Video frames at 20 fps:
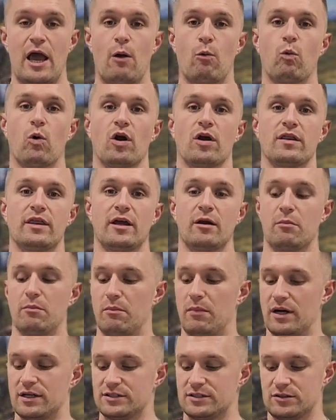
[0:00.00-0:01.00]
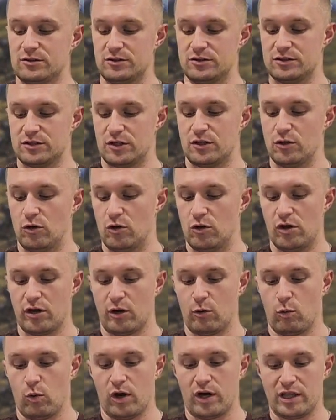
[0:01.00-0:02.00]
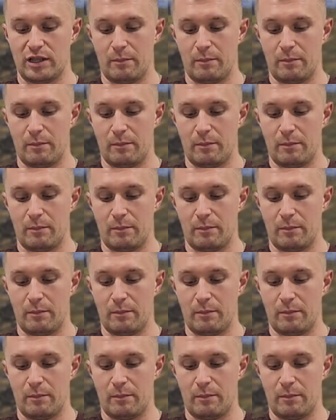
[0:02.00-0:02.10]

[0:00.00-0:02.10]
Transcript: where their muscles no longer work